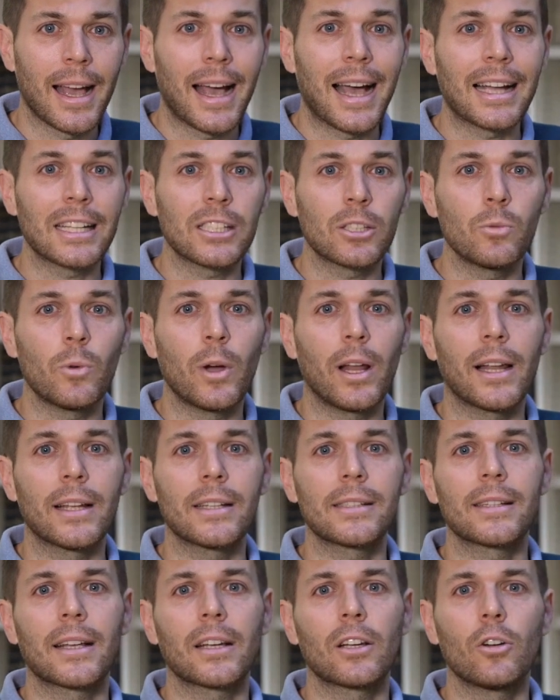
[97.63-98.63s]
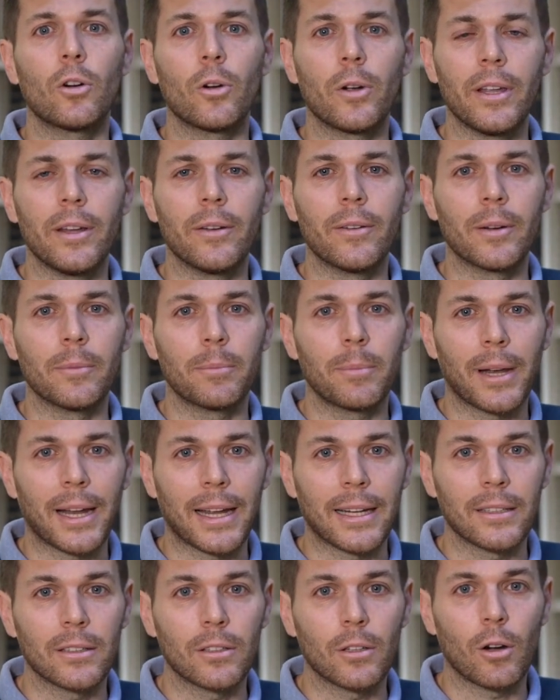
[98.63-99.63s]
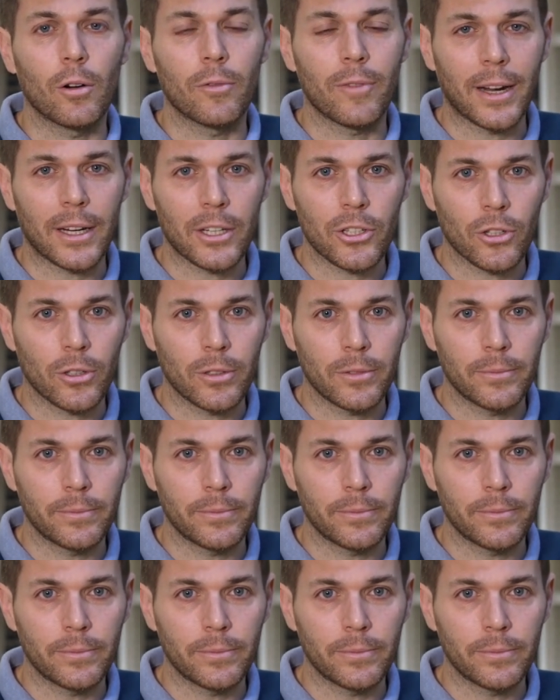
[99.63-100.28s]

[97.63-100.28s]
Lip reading: as well as a coherent plan of action.